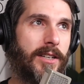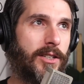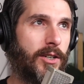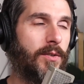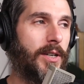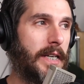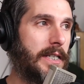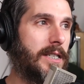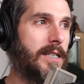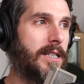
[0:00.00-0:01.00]

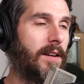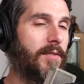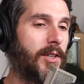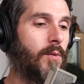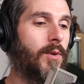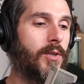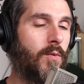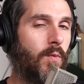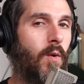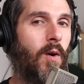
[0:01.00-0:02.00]
degrees, definitely was
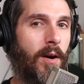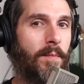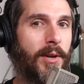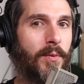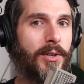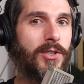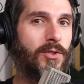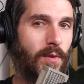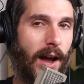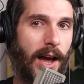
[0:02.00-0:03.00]
warm, but it was
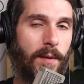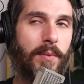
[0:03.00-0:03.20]
dry.